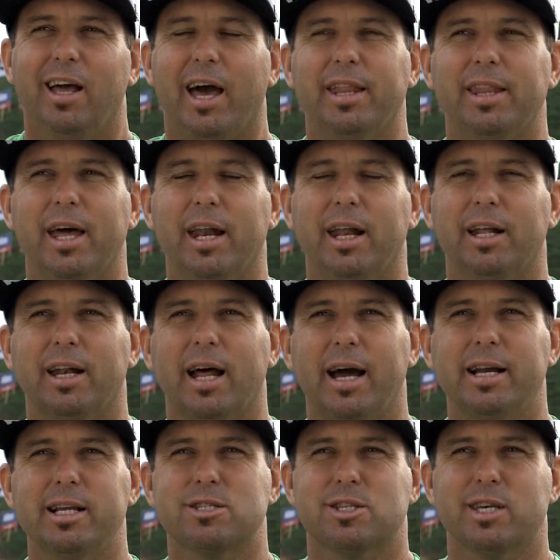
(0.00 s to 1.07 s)
And then in
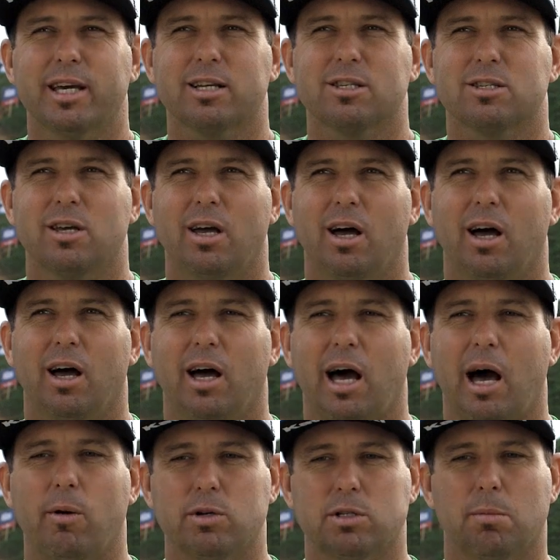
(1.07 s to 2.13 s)
'96,
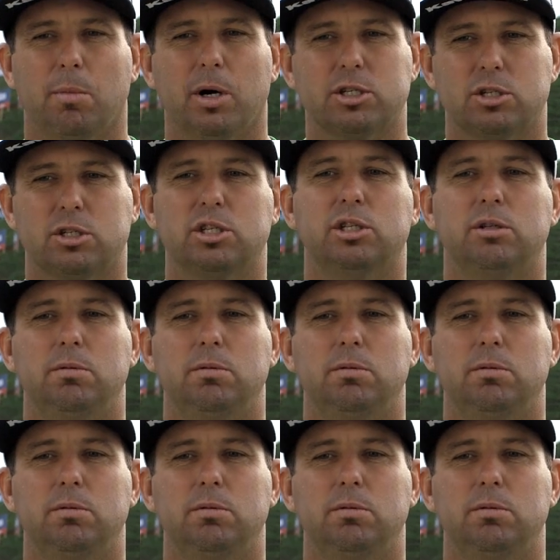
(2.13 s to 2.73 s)
I was a much